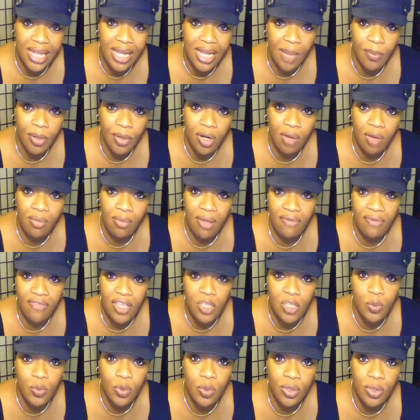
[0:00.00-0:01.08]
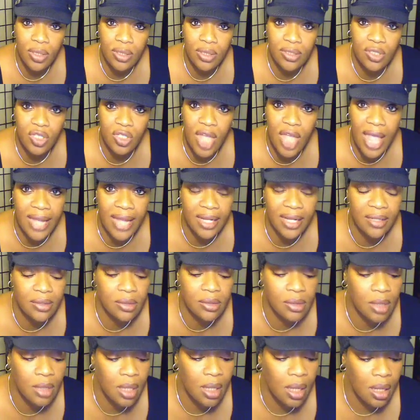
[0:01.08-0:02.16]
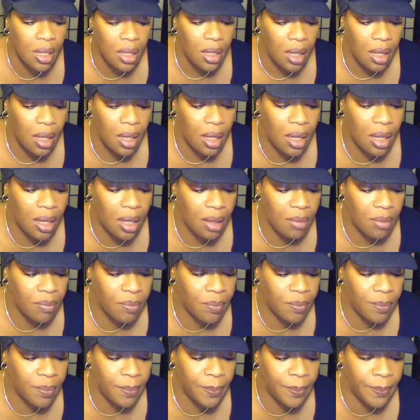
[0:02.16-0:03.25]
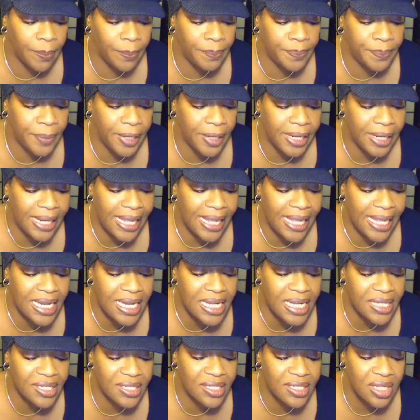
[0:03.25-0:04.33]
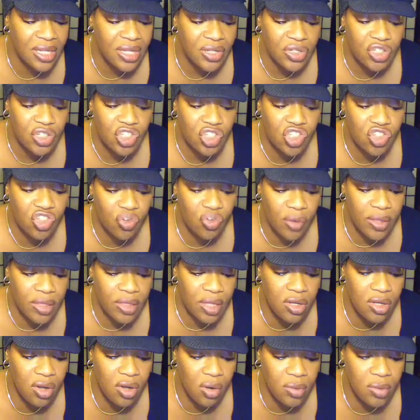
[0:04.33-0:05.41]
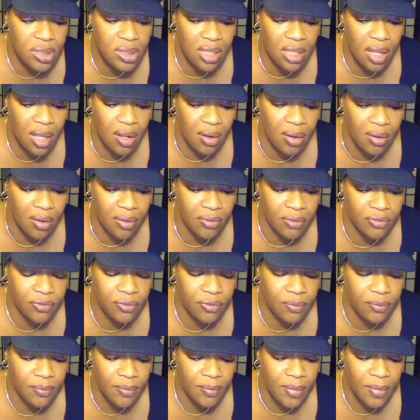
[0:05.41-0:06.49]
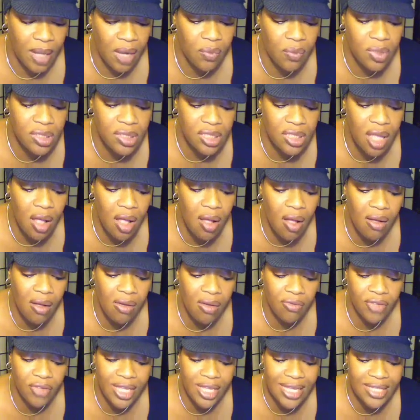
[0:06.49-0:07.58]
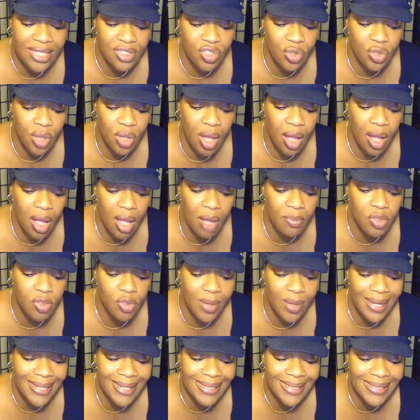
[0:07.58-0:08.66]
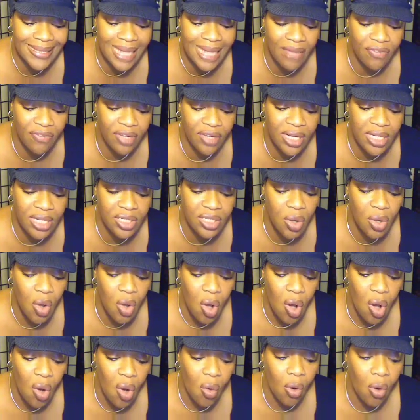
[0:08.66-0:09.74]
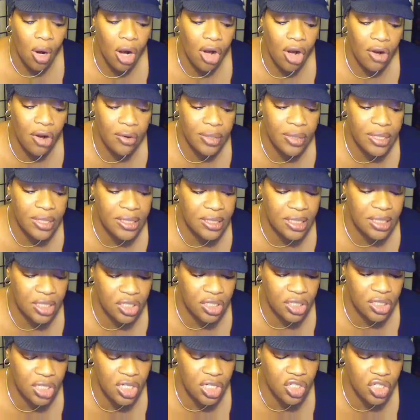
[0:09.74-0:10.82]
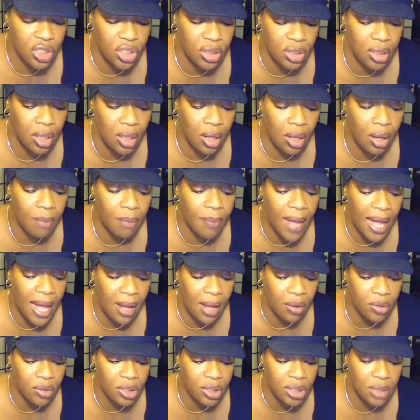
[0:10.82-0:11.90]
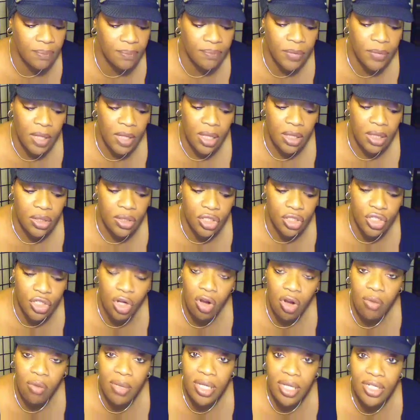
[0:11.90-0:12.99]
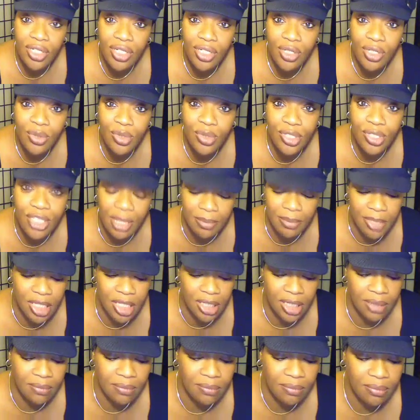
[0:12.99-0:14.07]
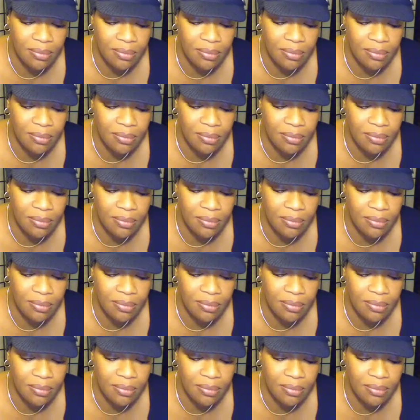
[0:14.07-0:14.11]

and I put it on my Facebook status. But it is strengthen your resolve. And resolve is to come to a definite or earnest decision about, determined to do something